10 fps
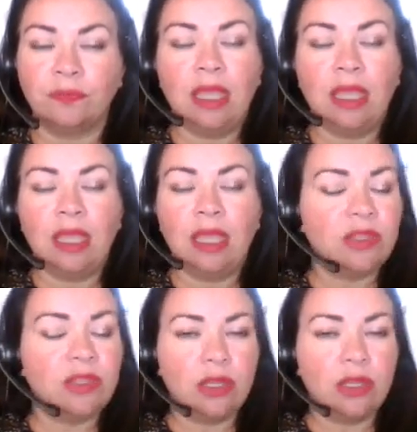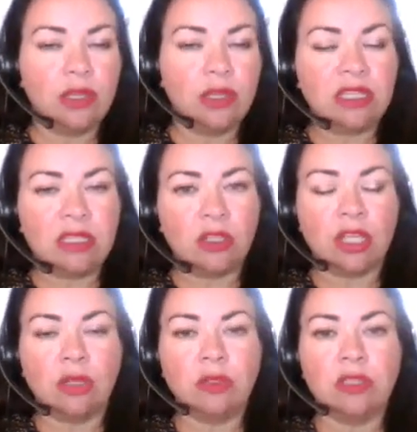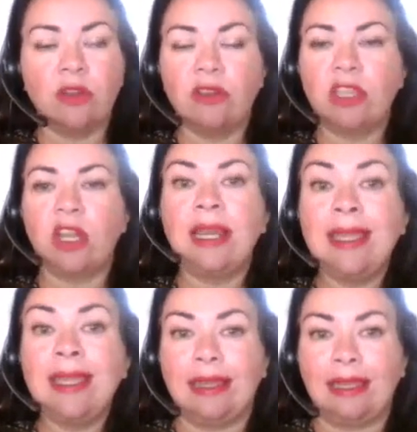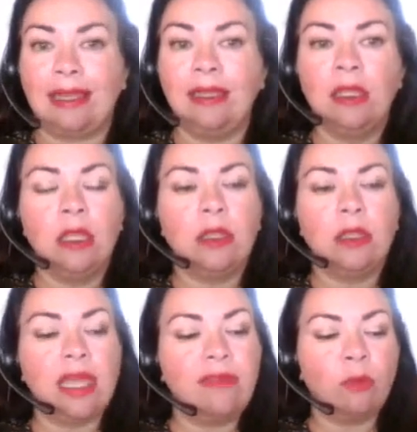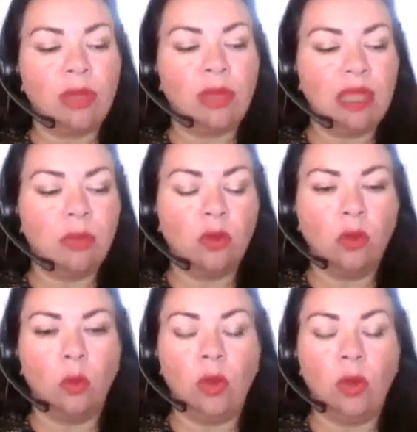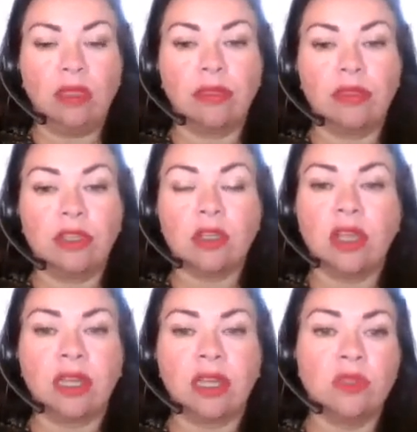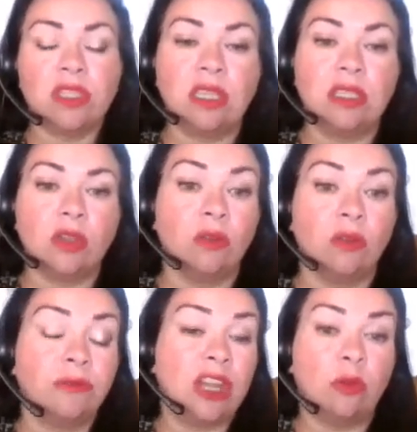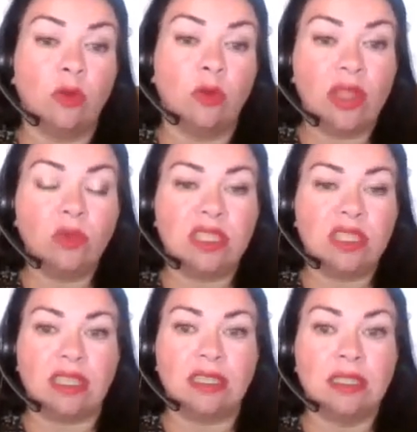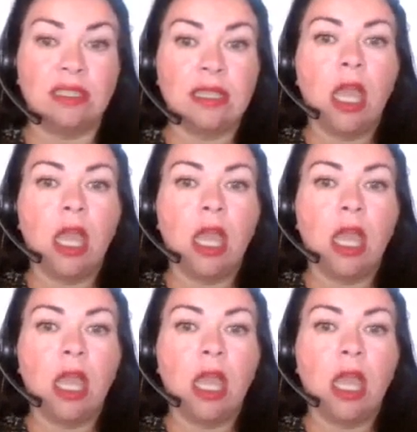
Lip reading: In fact, research that's been done shows us very clearly that even people with diagnoses of terrible illnesses